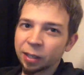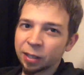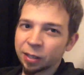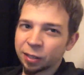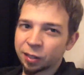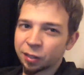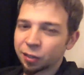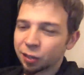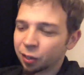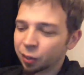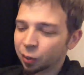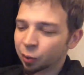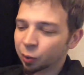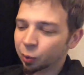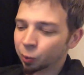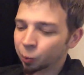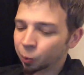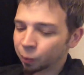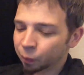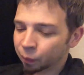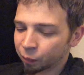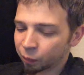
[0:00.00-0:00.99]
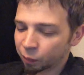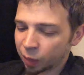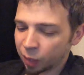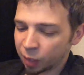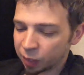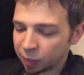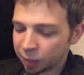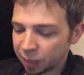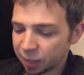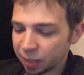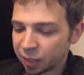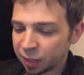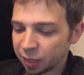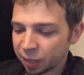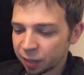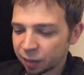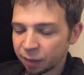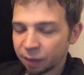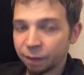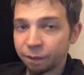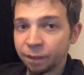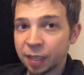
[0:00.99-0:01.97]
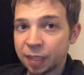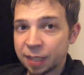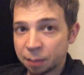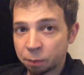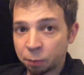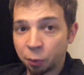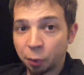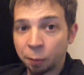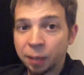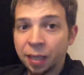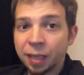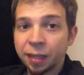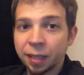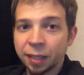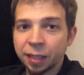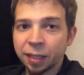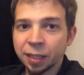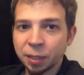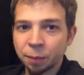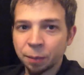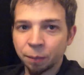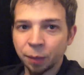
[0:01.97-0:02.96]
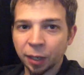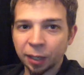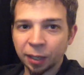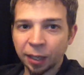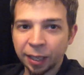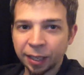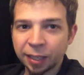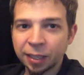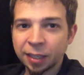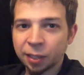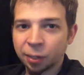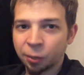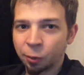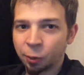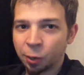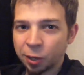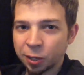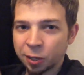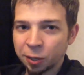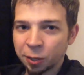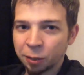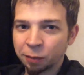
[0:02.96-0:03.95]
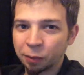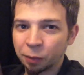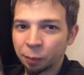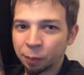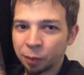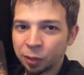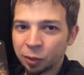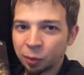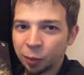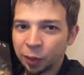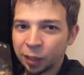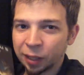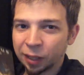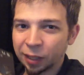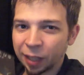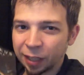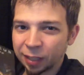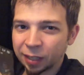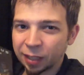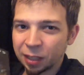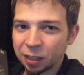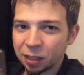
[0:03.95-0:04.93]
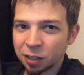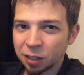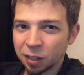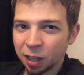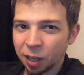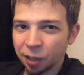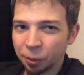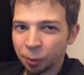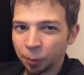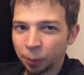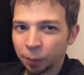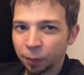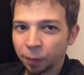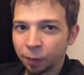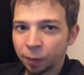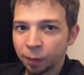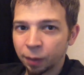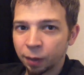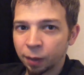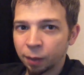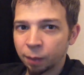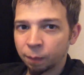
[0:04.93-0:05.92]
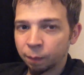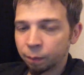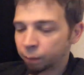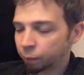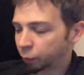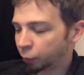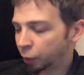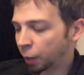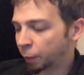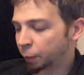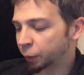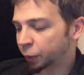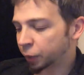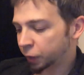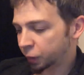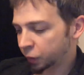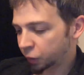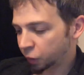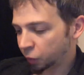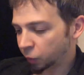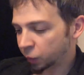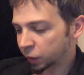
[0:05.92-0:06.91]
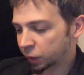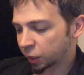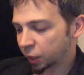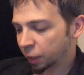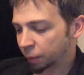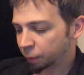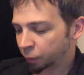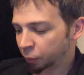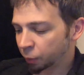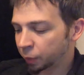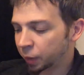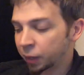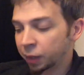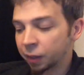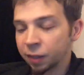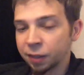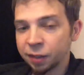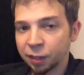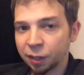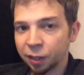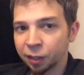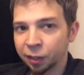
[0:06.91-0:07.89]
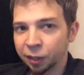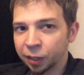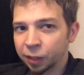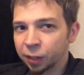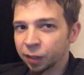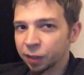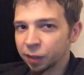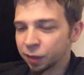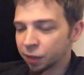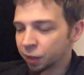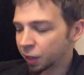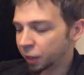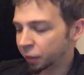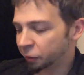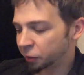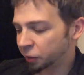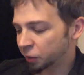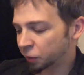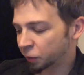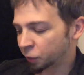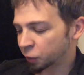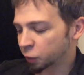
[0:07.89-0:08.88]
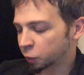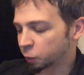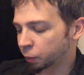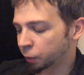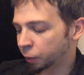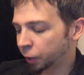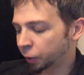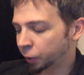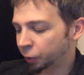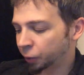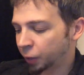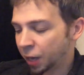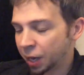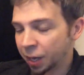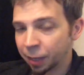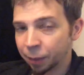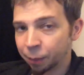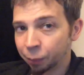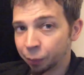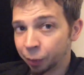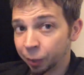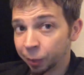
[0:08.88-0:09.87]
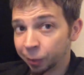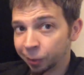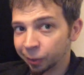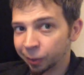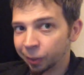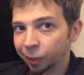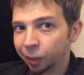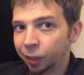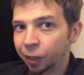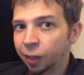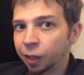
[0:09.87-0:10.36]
So it's Prometheus, but like it's a crossover between like these other properties. So it's got Prometheus, Aliens, Aliens versus Predator, and Predator.